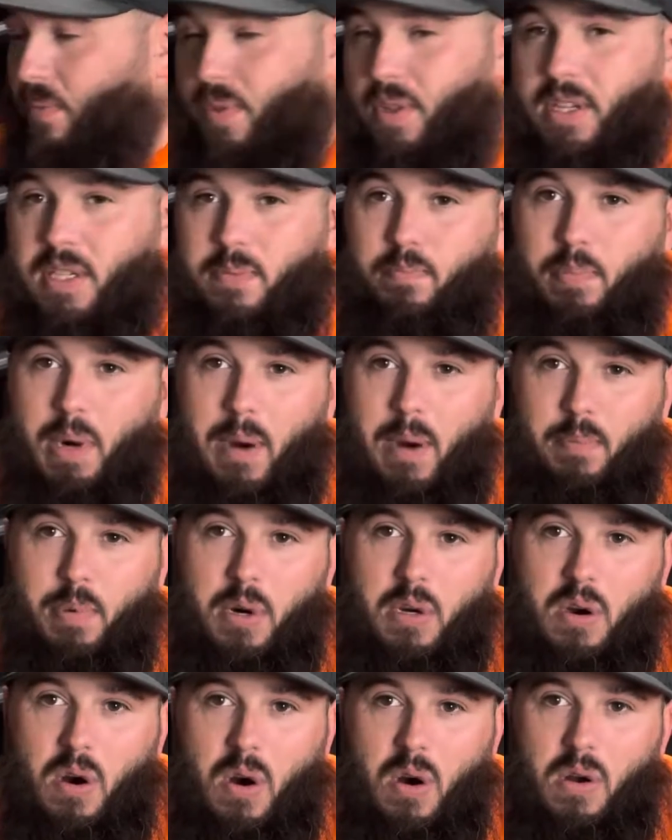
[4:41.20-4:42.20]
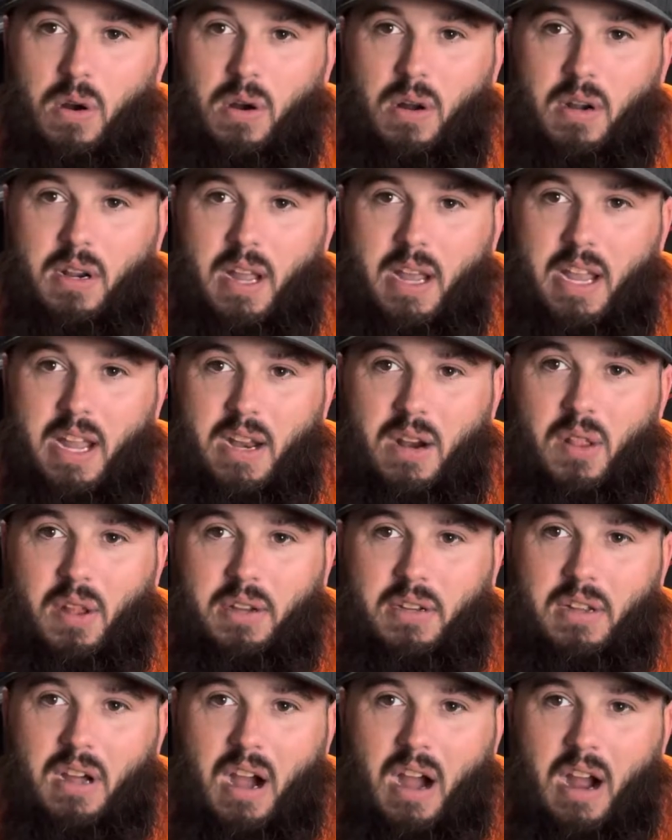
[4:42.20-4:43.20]
this bumper guard on. I hit it on
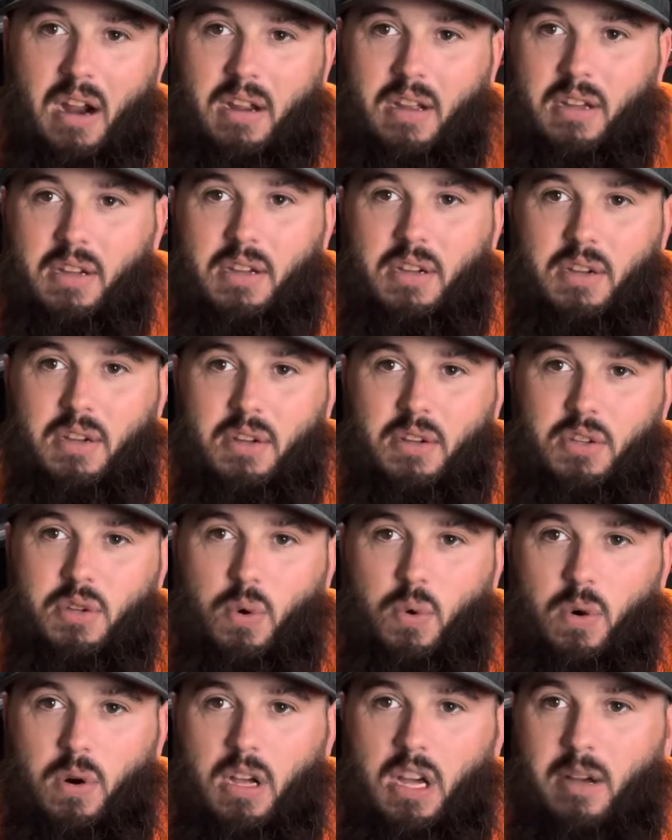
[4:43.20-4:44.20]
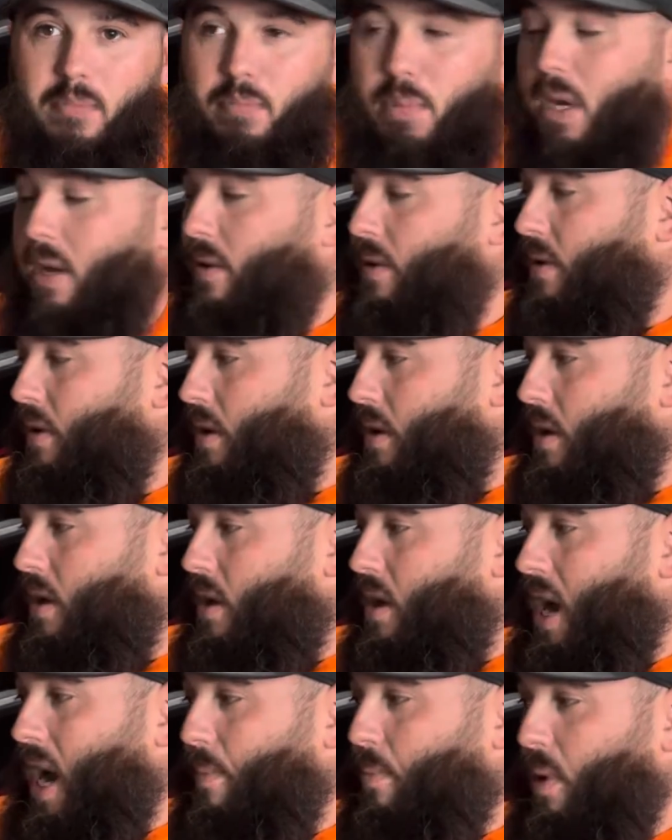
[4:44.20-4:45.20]
the dock, tore it up, but
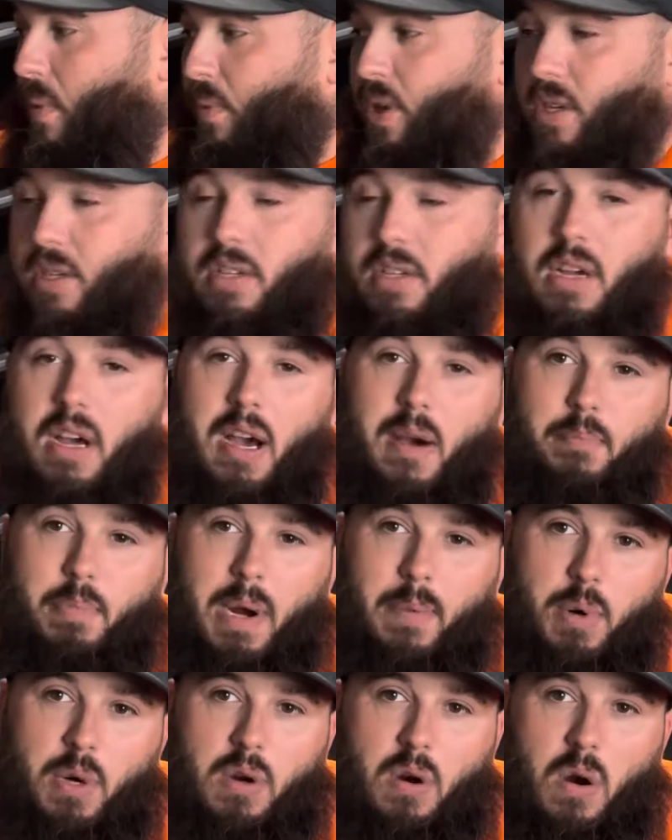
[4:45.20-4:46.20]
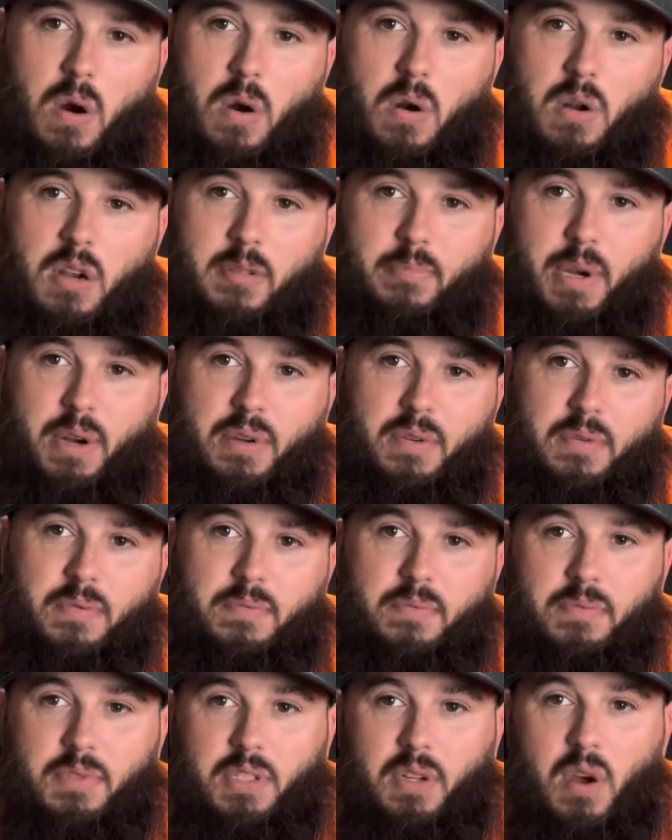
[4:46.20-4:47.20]
I put this bumper guard on the
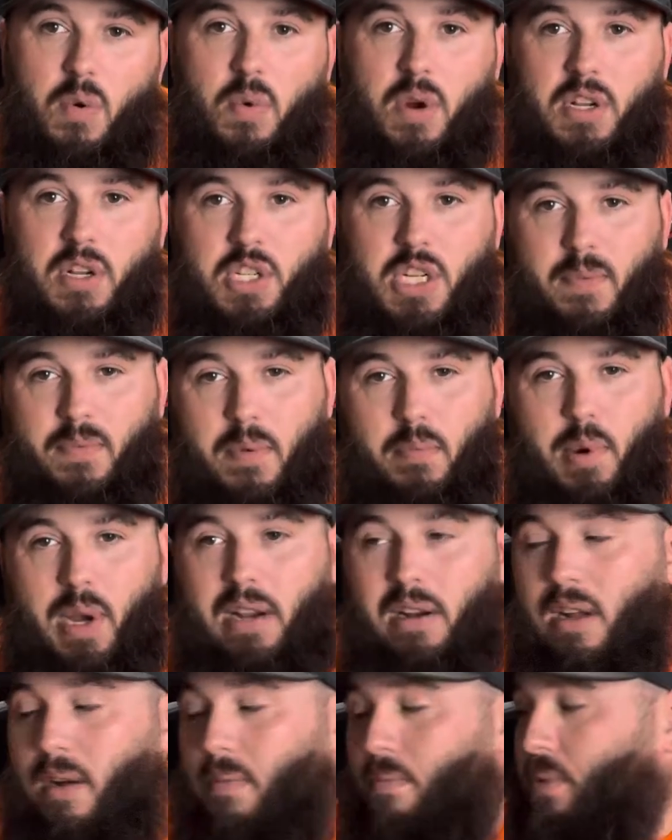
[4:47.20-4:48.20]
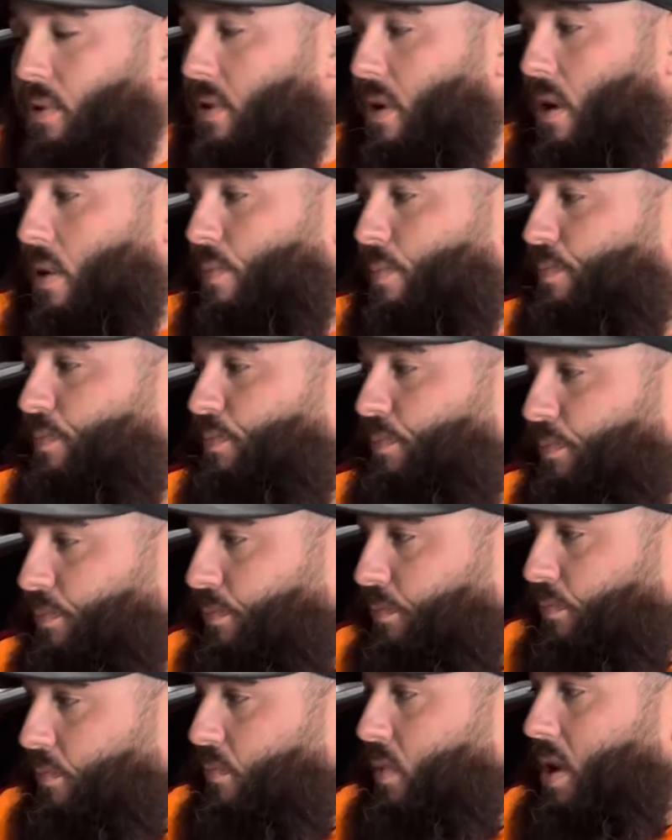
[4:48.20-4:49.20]
boat so it wouldn't chip the paint up. So
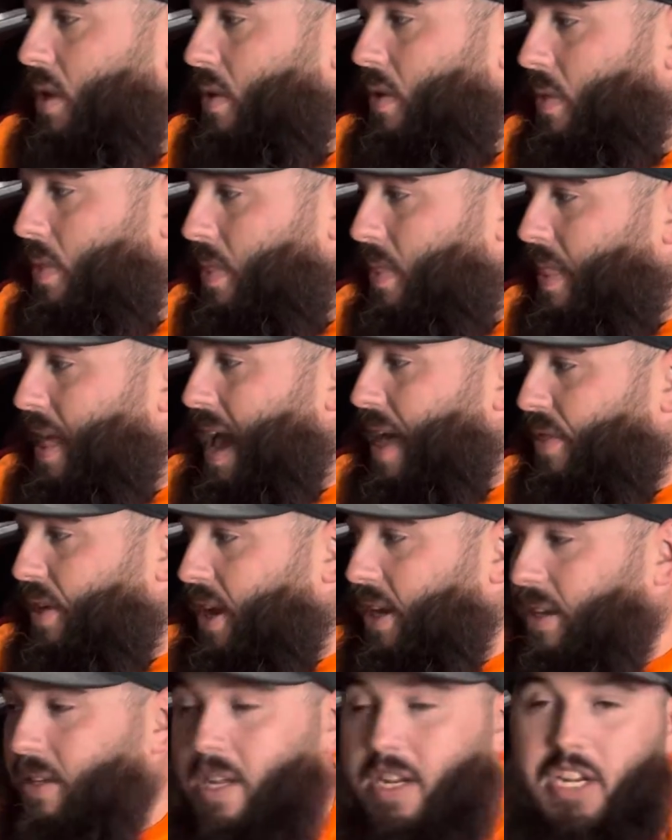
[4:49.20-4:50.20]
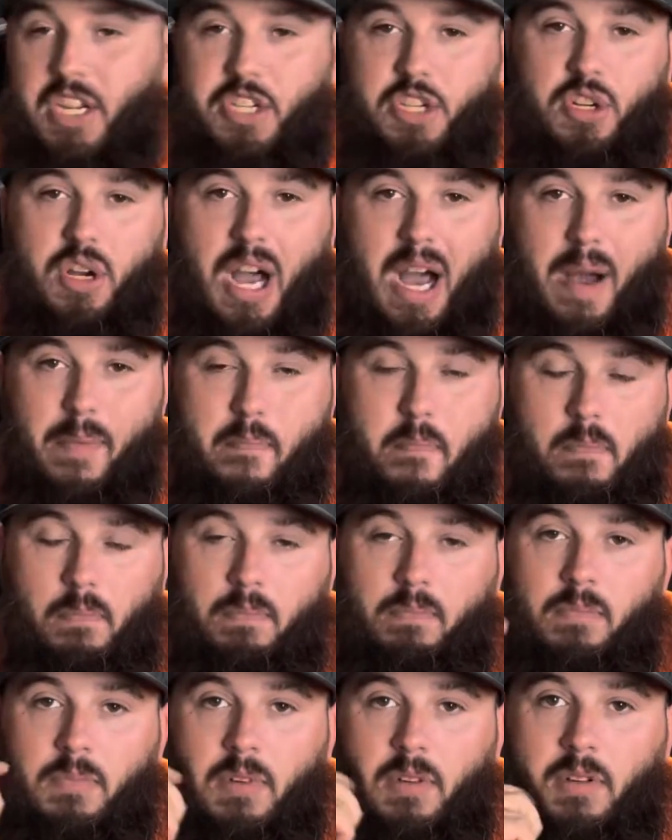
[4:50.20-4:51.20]
that thing did its job.
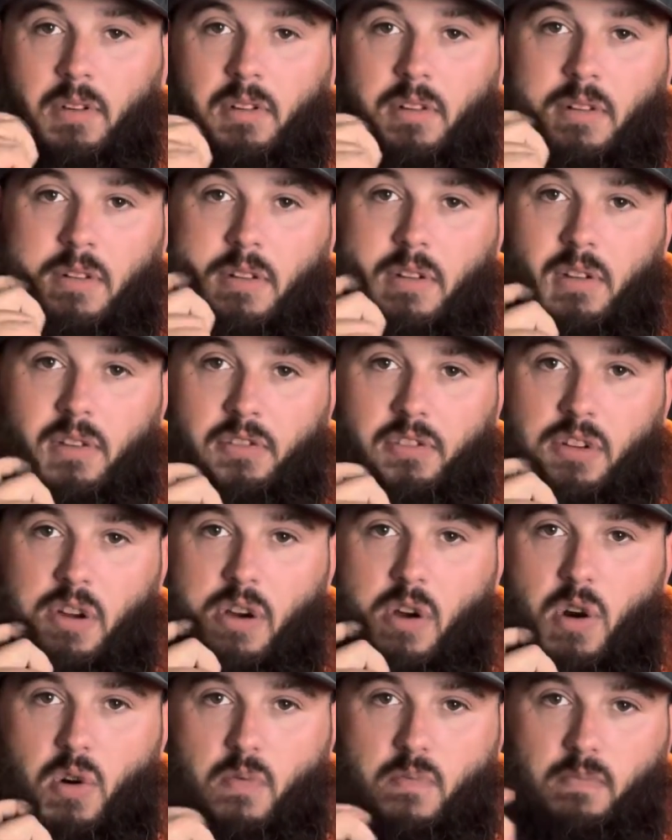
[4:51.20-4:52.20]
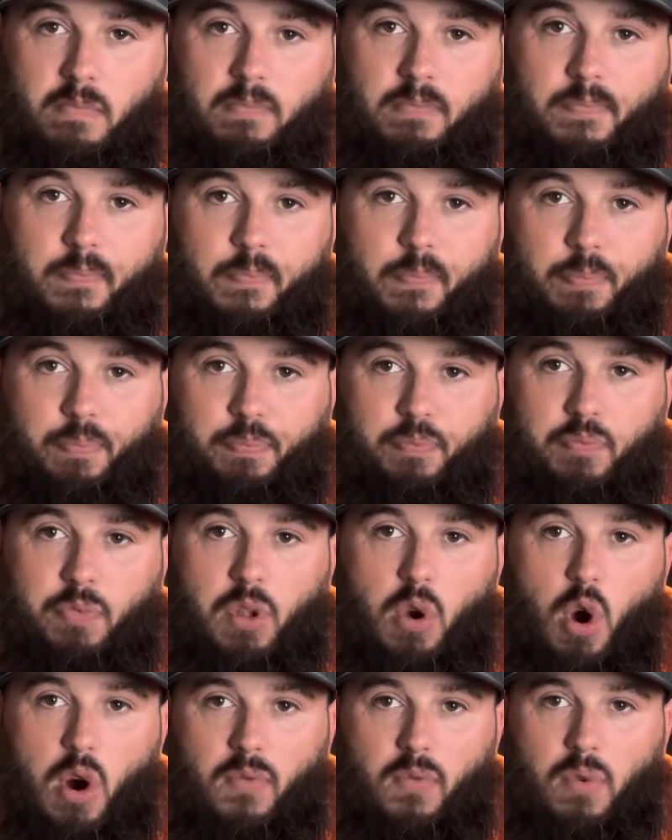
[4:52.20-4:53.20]
So
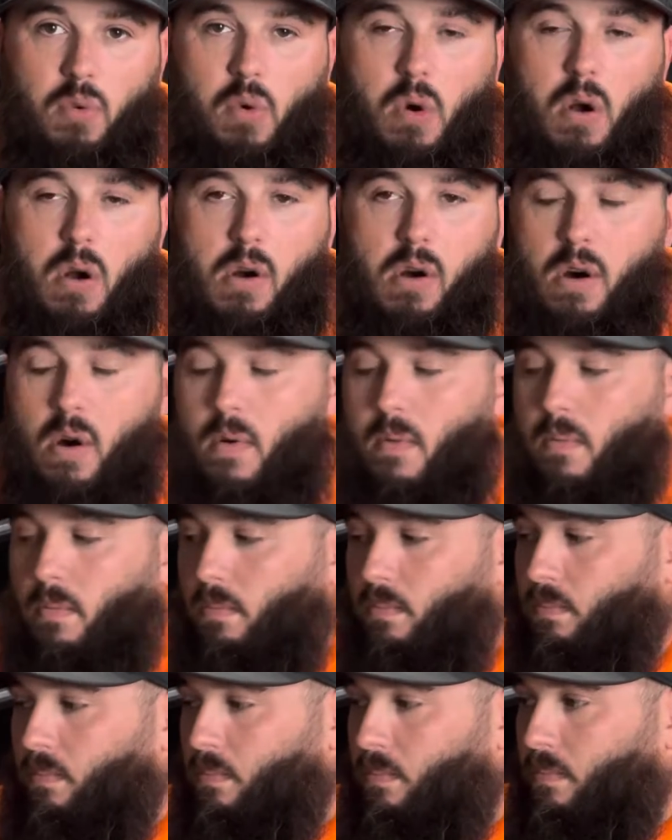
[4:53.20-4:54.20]
overall,